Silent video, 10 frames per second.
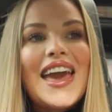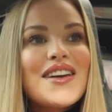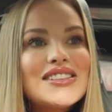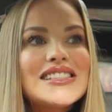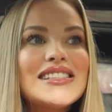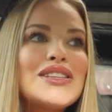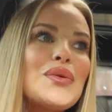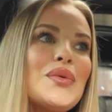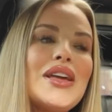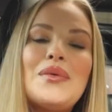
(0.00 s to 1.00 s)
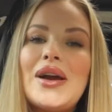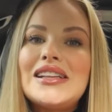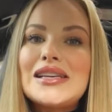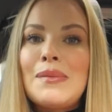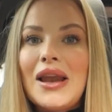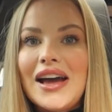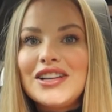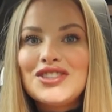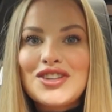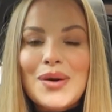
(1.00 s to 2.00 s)
Ever since we went
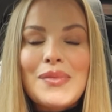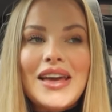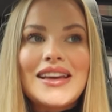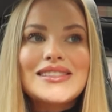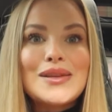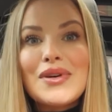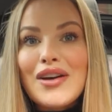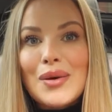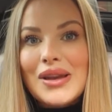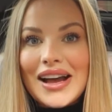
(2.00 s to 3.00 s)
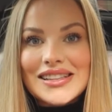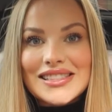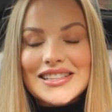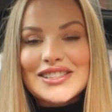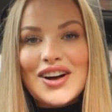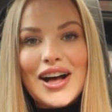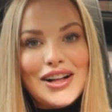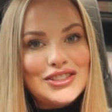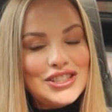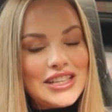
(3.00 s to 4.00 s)
appliance shopping, some of our appliances are
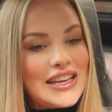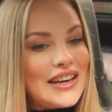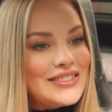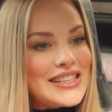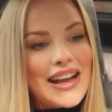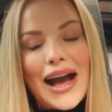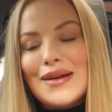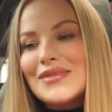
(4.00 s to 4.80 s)
LG, and I was like,